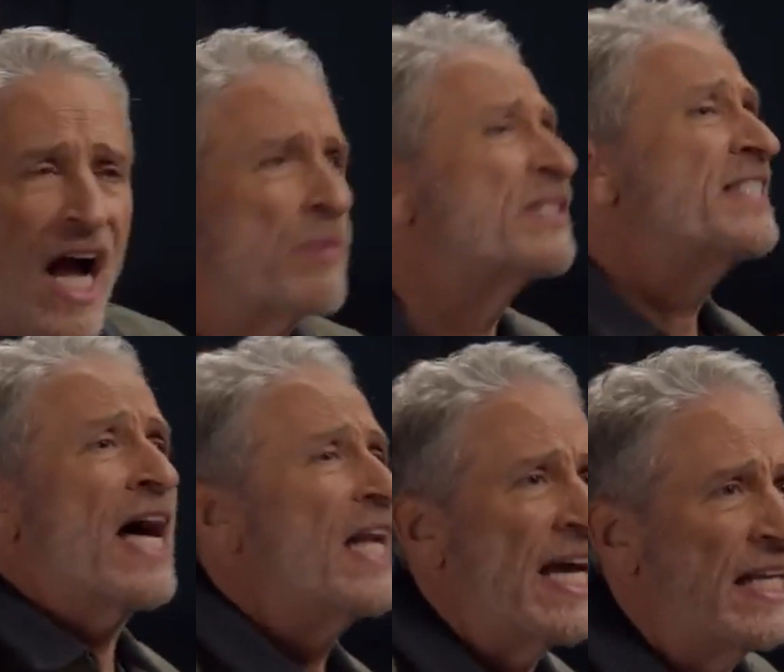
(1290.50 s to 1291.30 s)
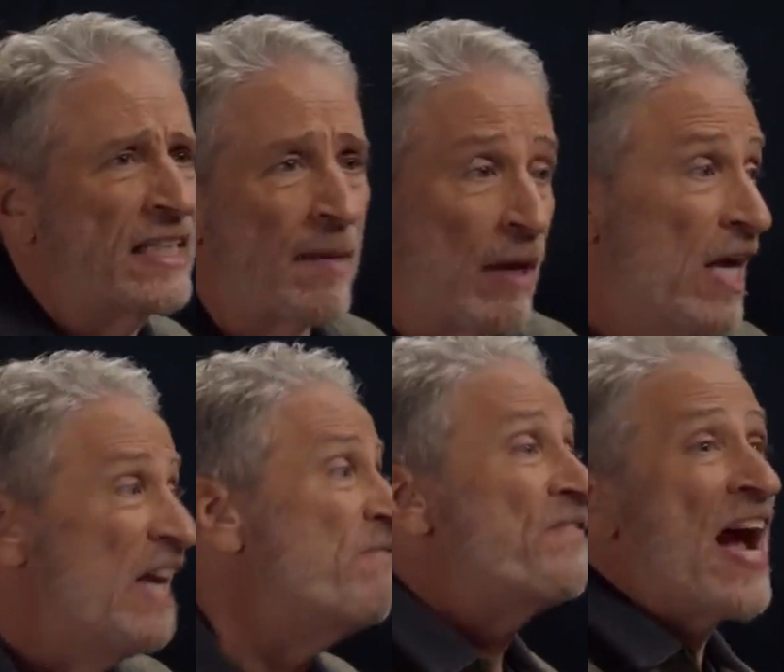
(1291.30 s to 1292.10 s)
but The Problem is more
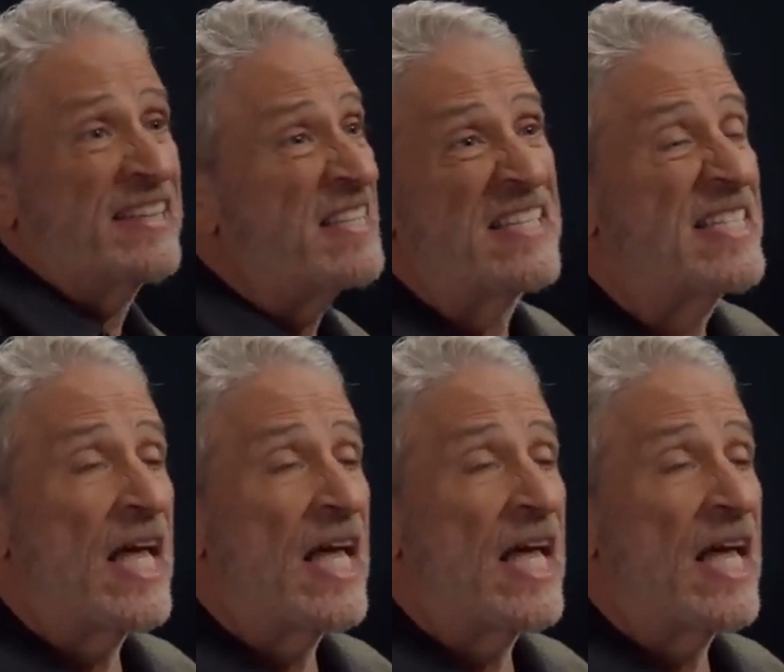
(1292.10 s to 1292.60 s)
serious,